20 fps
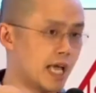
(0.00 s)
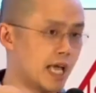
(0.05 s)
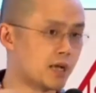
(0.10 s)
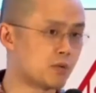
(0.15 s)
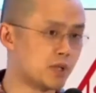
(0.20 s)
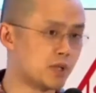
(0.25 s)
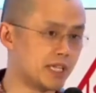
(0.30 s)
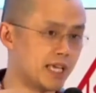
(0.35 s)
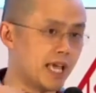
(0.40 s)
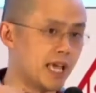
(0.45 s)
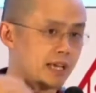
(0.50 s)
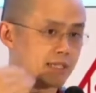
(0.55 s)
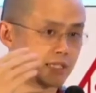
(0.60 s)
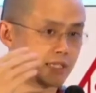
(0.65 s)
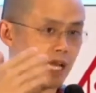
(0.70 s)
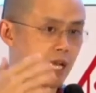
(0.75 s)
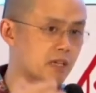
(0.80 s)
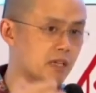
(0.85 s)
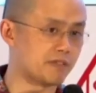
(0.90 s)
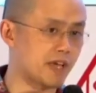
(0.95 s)
equity
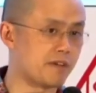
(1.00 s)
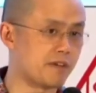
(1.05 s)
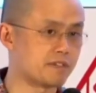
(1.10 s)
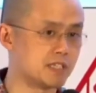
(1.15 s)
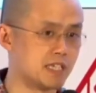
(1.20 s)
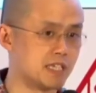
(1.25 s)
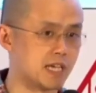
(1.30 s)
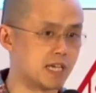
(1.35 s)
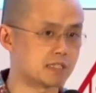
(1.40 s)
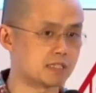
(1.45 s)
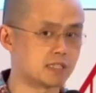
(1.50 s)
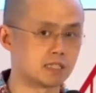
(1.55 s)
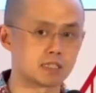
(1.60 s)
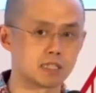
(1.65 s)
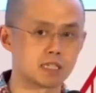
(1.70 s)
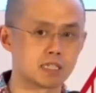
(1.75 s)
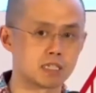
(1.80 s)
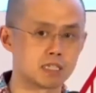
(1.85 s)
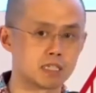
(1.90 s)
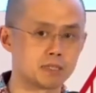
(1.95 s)
exit out of FTX
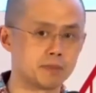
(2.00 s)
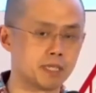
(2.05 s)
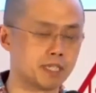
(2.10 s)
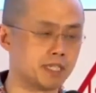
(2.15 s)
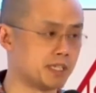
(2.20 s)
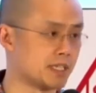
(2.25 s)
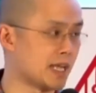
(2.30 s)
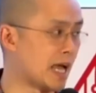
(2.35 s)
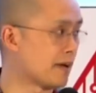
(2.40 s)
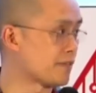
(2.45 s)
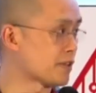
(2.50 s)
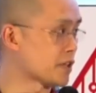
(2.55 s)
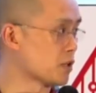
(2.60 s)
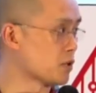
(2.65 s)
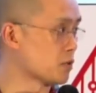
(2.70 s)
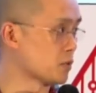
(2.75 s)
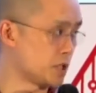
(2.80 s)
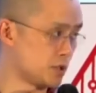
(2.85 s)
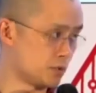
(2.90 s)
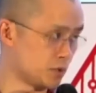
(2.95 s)
a year and a half
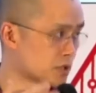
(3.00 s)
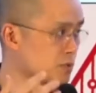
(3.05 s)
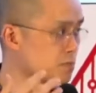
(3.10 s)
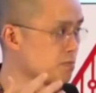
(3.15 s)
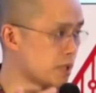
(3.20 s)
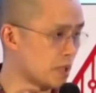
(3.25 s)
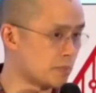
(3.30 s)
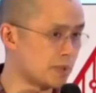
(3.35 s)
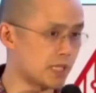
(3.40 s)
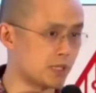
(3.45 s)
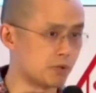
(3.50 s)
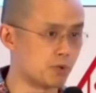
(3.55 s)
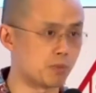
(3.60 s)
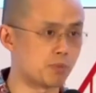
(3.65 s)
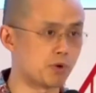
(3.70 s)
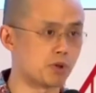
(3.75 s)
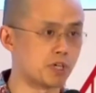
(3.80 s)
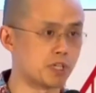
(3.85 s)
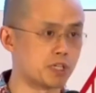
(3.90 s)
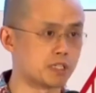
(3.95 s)
ago, which was publicly
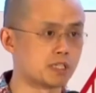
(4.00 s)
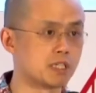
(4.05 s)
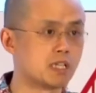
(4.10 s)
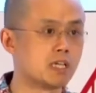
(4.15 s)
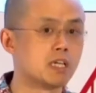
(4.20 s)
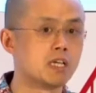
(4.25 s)
reported.